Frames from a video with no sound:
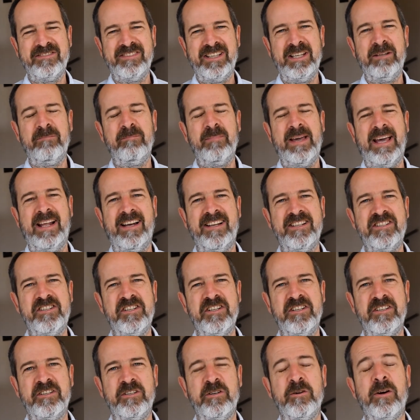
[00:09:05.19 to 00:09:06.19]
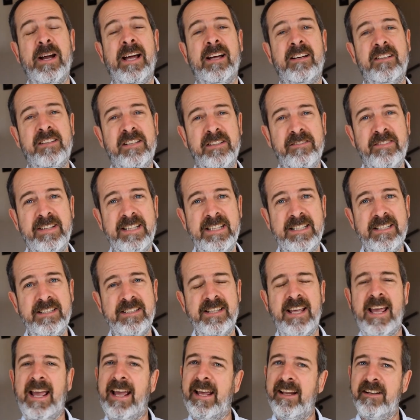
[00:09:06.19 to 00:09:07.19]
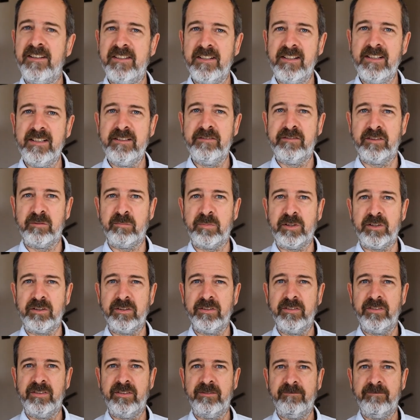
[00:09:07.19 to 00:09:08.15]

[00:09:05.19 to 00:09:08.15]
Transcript: in managing your activities and deliverables,